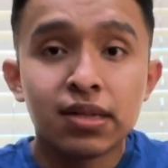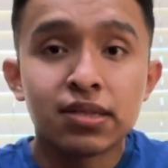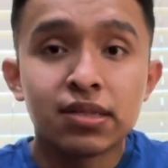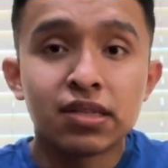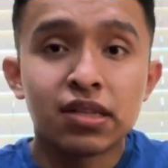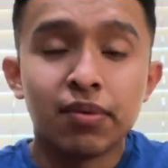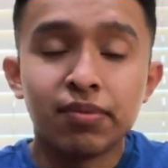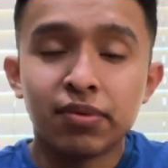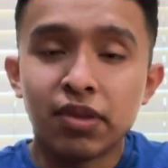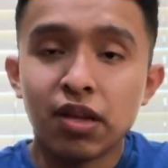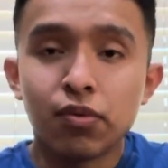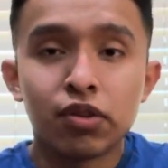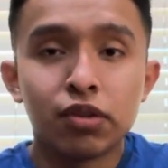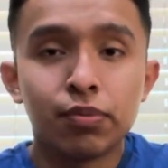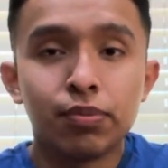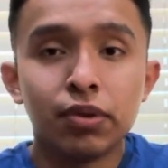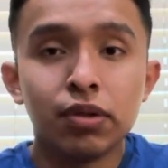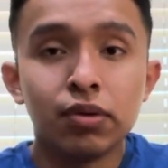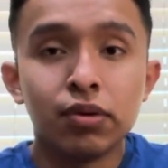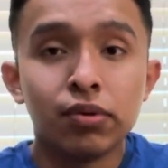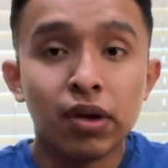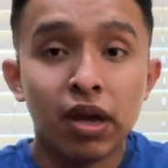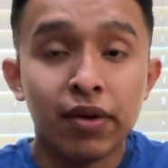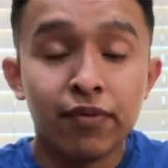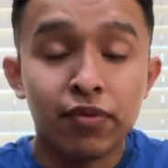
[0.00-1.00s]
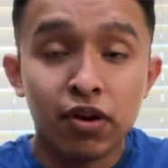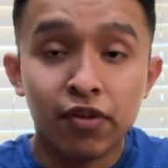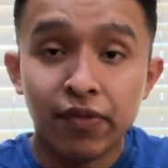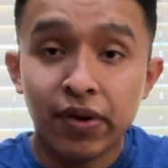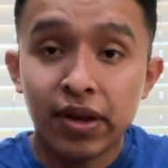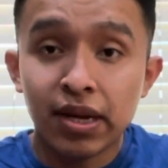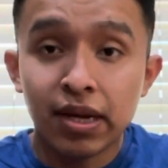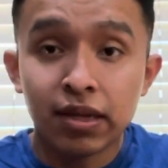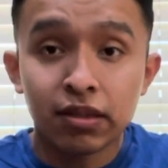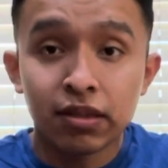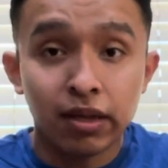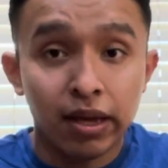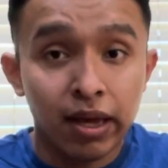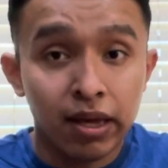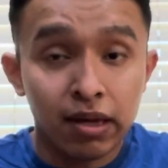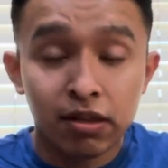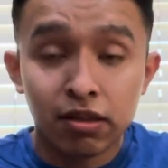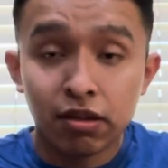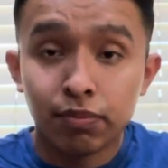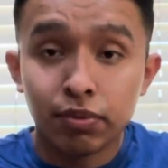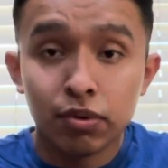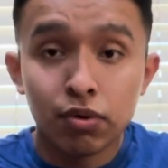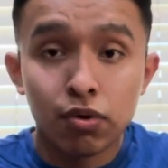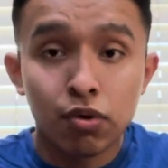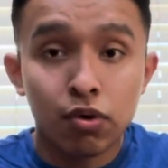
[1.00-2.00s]
Same thing with blue. If you're fighting out of
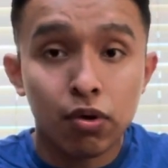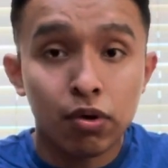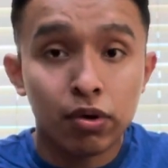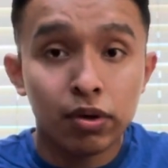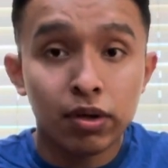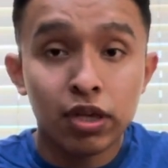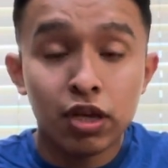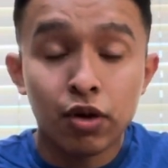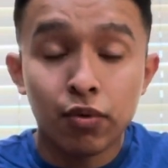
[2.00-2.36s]
the blue corner, you